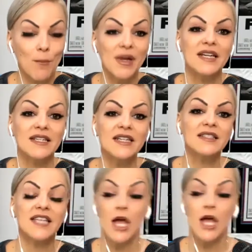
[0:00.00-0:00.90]
But I didn't
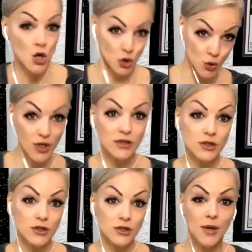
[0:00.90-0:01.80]
say, you can
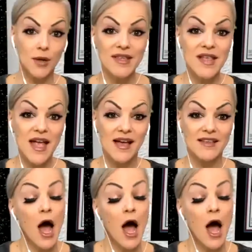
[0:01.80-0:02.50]
start a business.